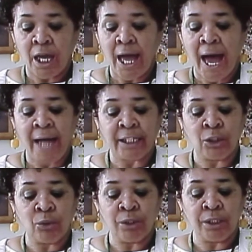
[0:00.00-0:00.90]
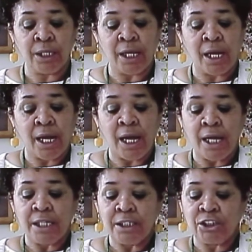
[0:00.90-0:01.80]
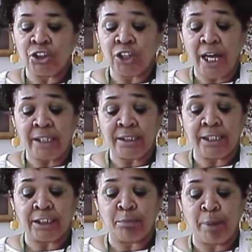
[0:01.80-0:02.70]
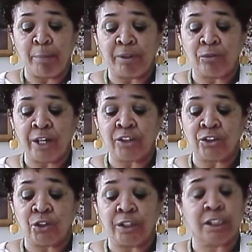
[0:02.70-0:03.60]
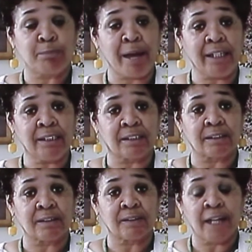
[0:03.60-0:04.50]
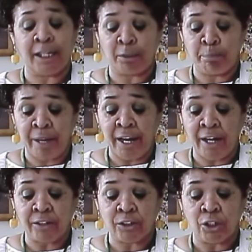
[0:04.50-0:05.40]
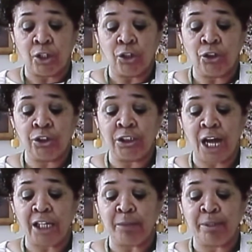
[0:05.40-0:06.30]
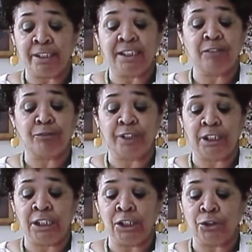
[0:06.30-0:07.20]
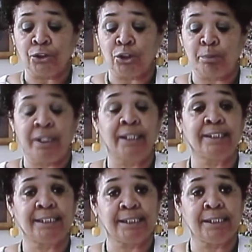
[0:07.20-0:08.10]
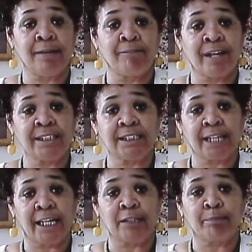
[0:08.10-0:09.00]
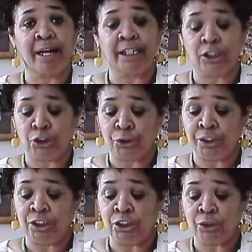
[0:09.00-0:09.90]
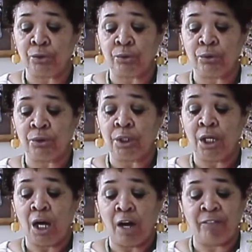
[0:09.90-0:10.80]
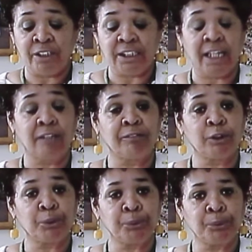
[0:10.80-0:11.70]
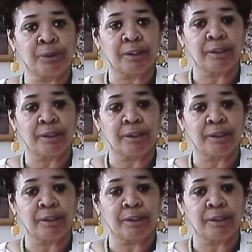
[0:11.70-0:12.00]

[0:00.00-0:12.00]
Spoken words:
I can only suggest that the public records are inspected and compared to the documents sent for years to be investigated by the Attorney General of the state of Illinois.